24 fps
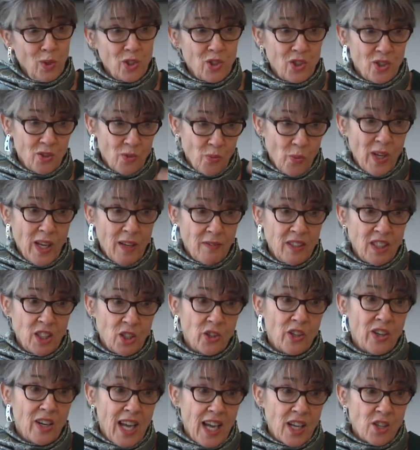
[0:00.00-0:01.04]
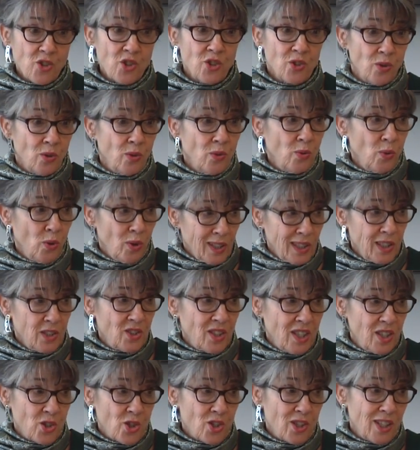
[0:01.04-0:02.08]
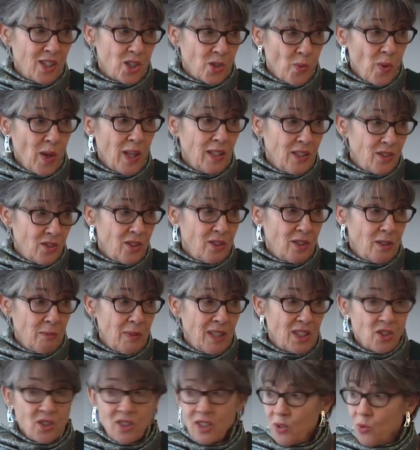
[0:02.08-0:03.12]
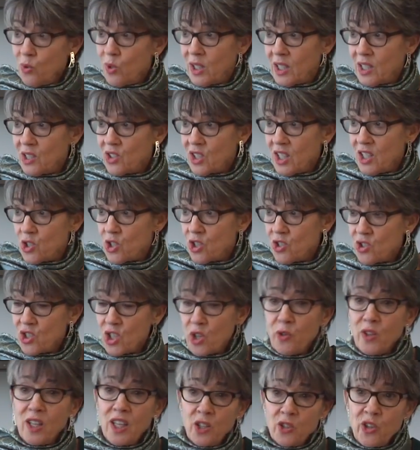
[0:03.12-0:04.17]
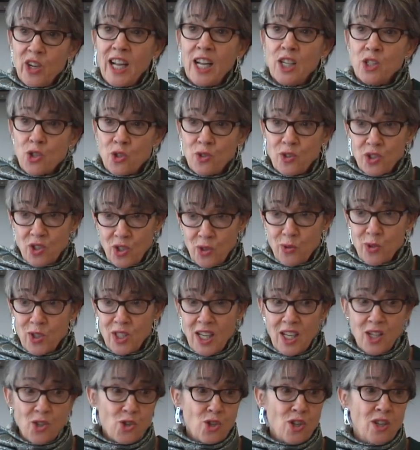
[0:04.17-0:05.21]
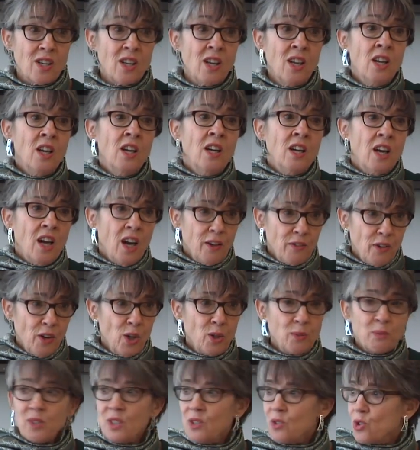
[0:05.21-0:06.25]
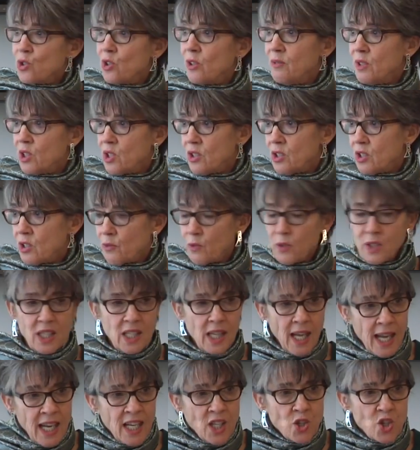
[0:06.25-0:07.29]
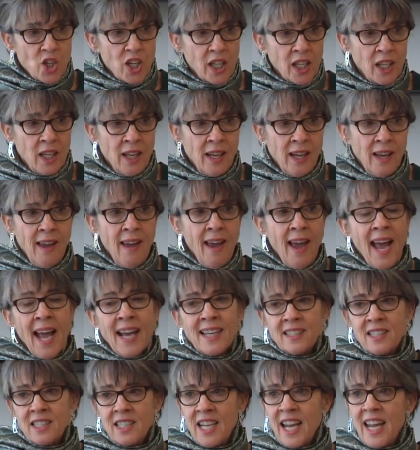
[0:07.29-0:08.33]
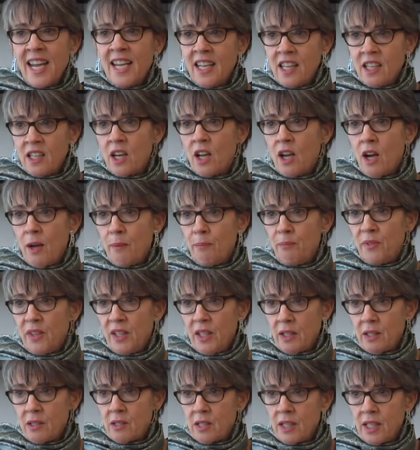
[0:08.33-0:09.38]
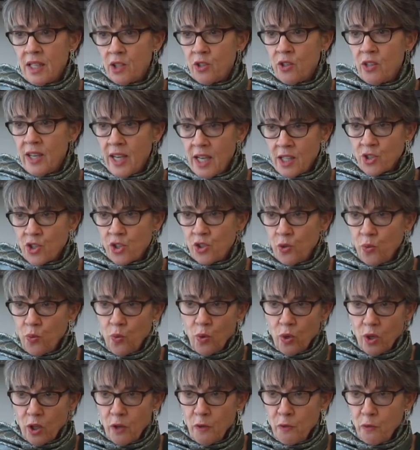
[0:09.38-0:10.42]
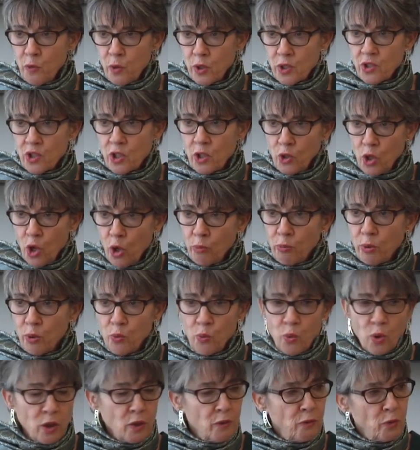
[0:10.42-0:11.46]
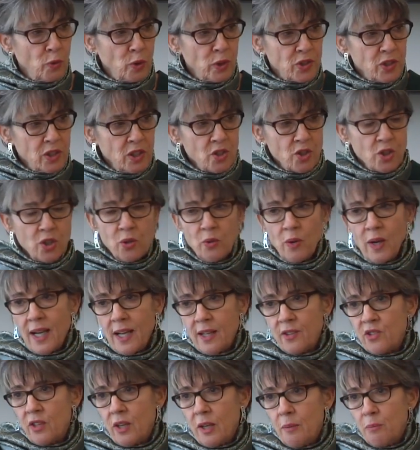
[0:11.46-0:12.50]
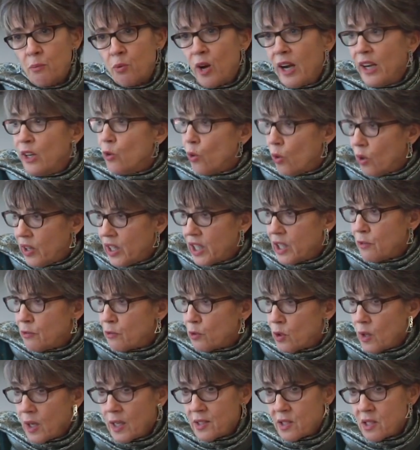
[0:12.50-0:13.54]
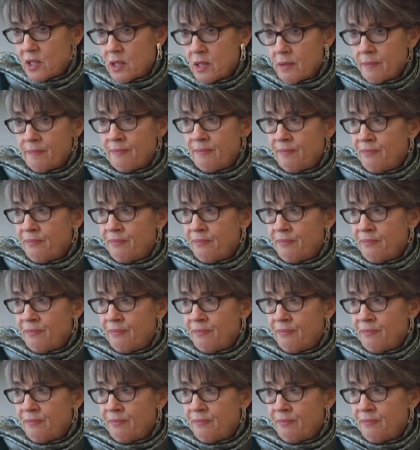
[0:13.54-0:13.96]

which is, we have an international organization as well as a domestic organization. So the International Association of Homes and Services for the Aging has taken up this international workforce, global workforce issue as a priority for us,